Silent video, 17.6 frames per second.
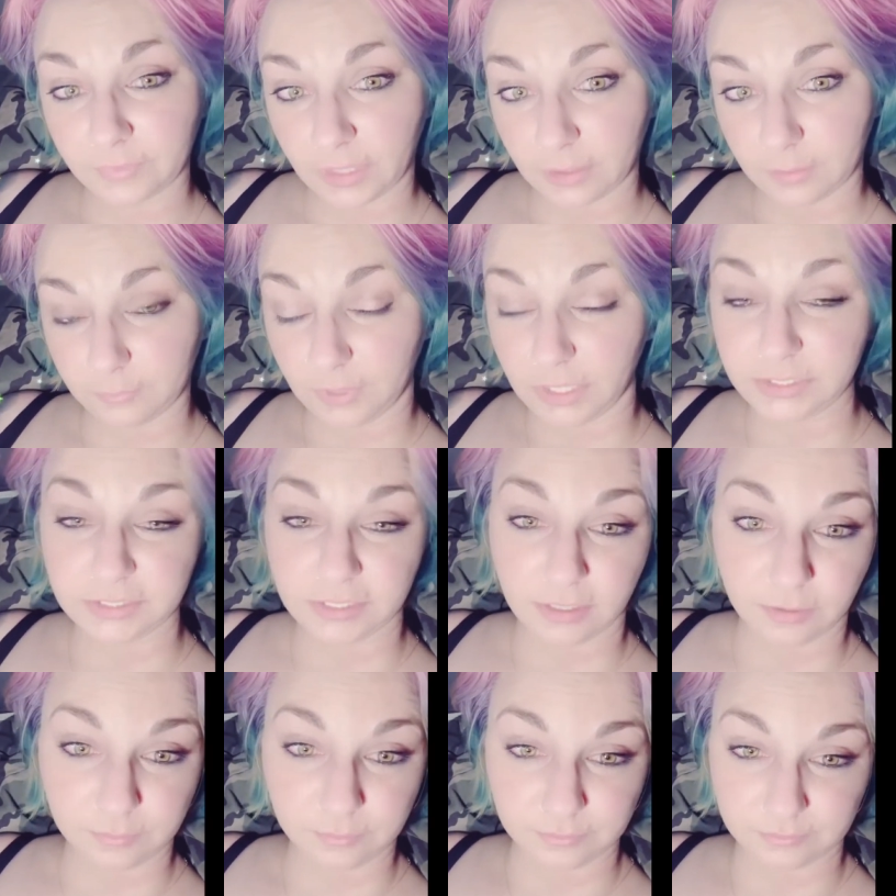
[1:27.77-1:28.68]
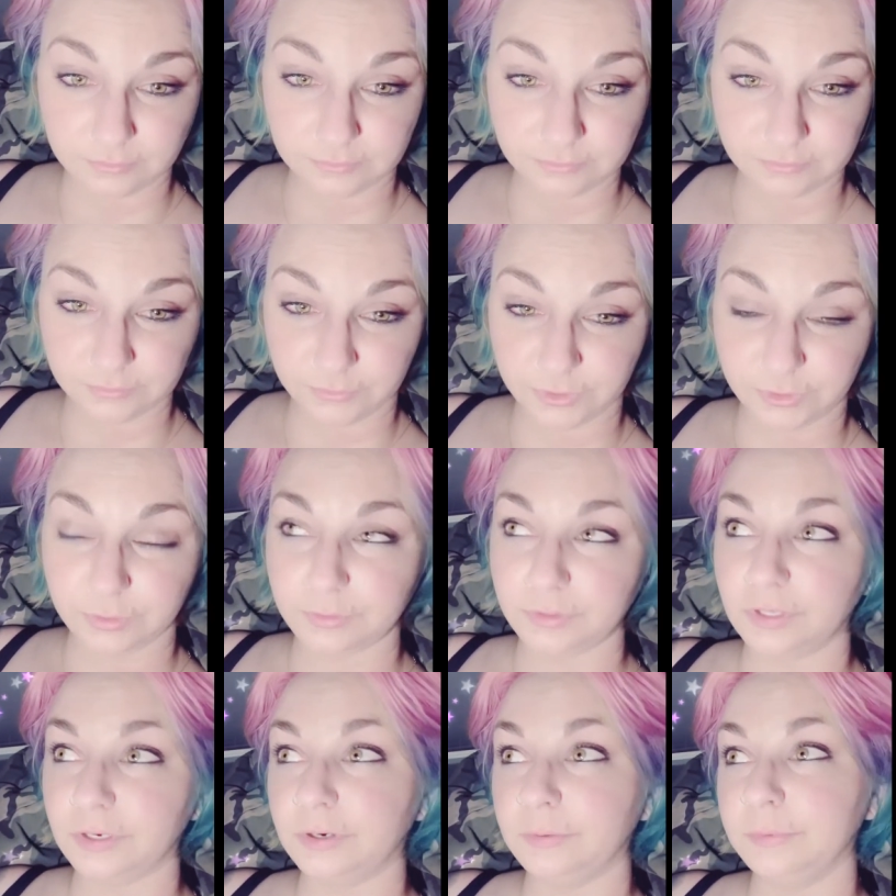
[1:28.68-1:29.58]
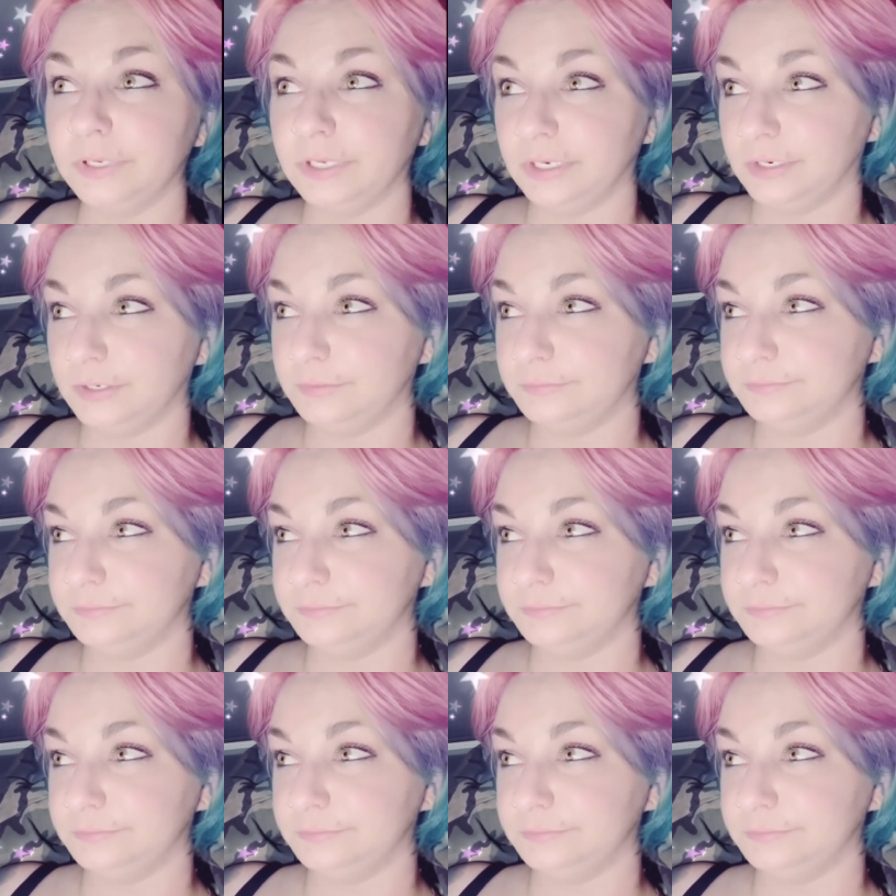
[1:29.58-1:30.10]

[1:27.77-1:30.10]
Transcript: my job will no longer be here.